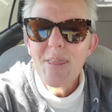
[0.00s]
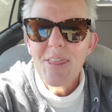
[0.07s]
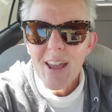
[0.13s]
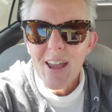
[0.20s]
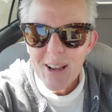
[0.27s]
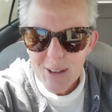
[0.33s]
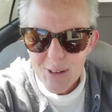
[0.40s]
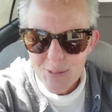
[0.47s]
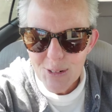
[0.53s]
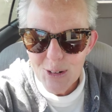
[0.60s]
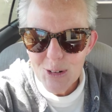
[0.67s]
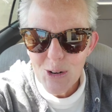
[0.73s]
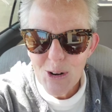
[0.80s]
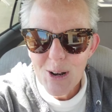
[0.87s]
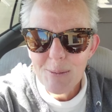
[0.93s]
Thank you for
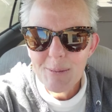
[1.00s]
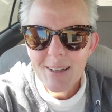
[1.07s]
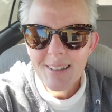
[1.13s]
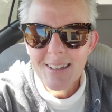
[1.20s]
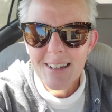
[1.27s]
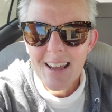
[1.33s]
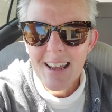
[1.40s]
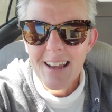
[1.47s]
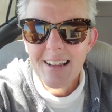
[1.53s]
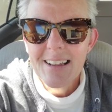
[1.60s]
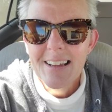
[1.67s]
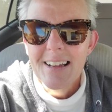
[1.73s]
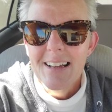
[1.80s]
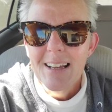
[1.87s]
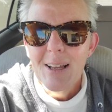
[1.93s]
joining me today.
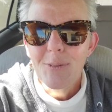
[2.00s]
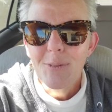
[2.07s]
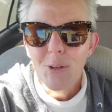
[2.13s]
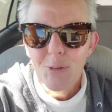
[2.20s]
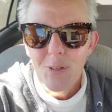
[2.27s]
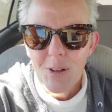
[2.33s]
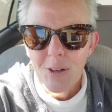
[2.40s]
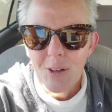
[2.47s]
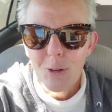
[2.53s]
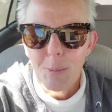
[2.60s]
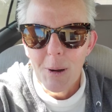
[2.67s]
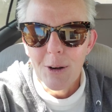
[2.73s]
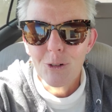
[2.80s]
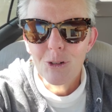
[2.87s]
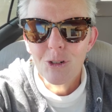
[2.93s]
If you feel
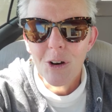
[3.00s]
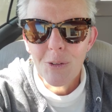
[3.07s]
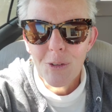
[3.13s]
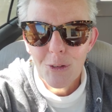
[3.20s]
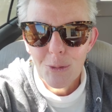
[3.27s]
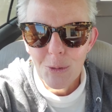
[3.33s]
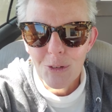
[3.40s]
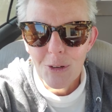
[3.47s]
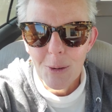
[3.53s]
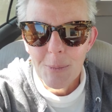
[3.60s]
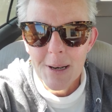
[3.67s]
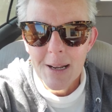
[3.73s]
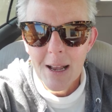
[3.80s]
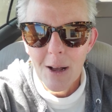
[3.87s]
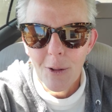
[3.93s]
inspired, share this with
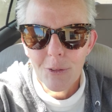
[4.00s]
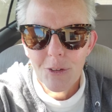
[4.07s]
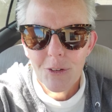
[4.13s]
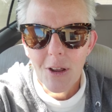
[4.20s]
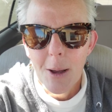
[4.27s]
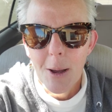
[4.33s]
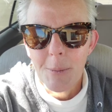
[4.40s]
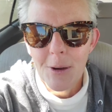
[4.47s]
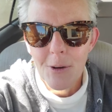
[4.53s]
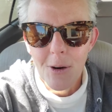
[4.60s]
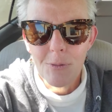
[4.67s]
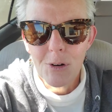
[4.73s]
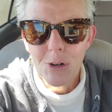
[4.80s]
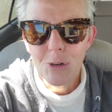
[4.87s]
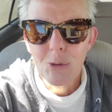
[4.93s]
somebody else. I'm here
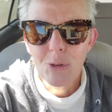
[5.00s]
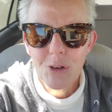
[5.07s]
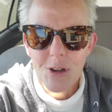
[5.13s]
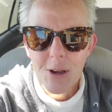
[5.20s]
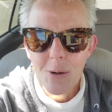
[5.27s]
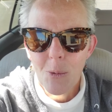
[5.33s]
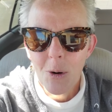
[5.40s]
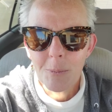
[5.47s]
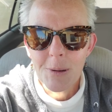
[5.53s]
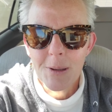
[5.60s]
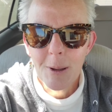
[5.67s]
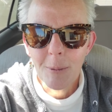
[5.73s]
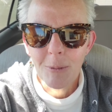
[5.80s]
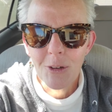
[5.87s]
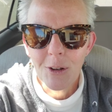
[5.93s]
every Tuesday at 1
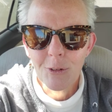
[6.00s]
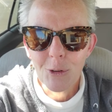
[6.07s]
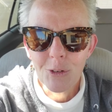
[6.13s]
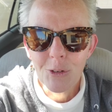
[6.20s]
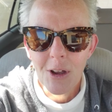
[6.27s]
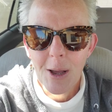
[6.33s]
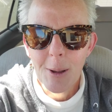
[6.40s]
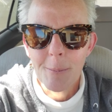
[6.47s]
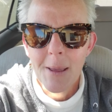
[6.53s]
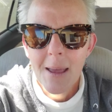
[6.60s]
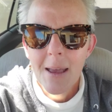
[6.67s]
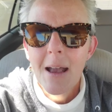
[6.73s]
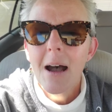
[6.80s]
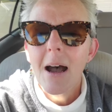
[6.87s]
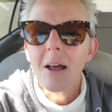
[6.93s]
p.m. Central Time.
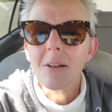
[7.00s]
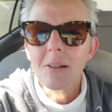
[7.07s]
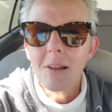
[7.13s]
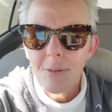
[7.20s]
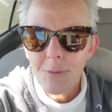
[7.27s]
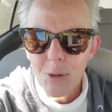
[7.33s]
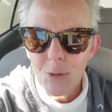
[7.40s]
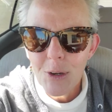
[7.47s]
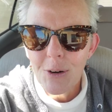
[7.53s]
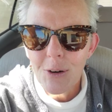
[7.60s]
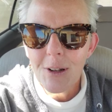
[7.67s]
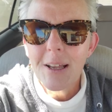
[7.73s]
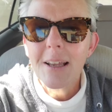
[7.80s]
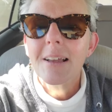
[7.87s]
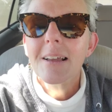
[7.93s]
I love you
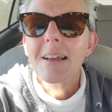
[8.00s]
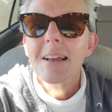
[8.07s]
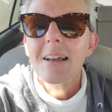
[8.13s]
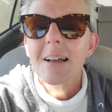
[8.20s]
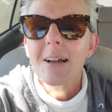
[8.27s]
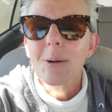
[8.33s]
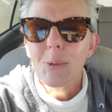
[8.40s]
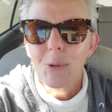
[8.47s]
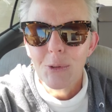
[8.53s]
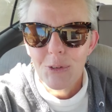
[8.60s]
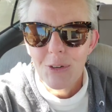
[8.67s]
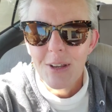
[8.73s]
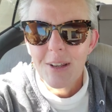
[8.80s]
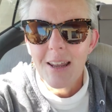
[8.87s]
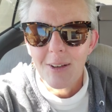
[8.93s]
dearly. We'll
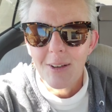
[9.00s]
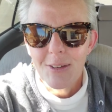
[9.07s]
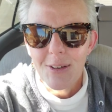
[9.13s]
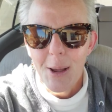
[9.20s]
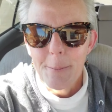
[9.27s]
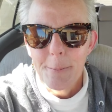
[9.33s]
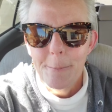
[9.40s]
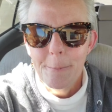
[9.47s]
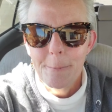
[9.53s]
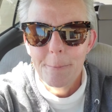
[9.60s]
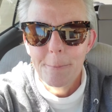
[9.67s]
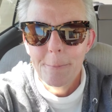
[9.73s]
see you next time.